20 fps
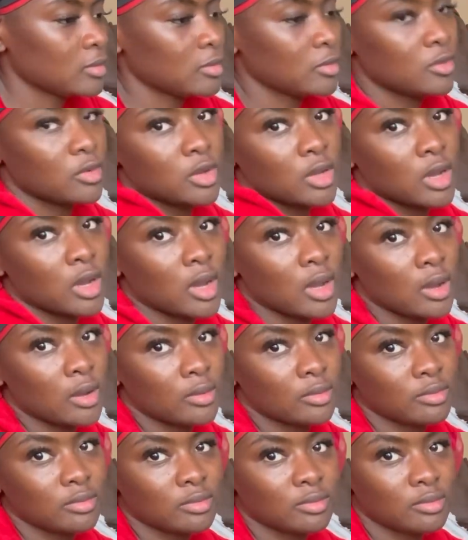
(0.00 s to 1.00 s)
we
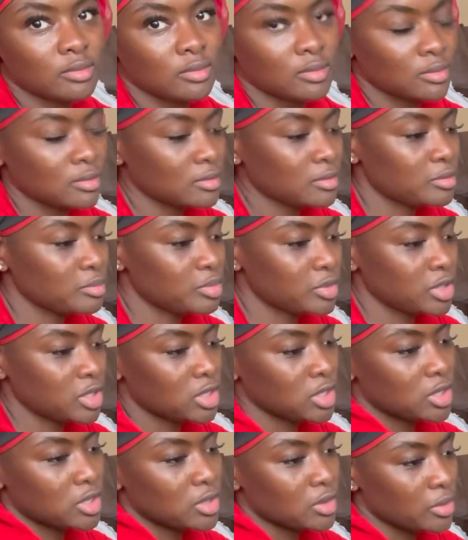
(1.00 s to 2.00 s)
have
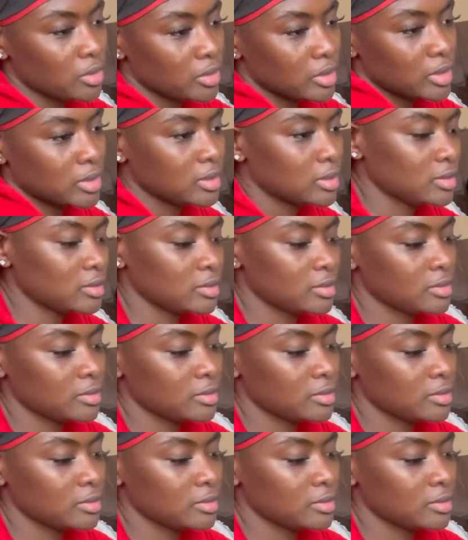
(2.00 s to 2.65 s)
beach toys,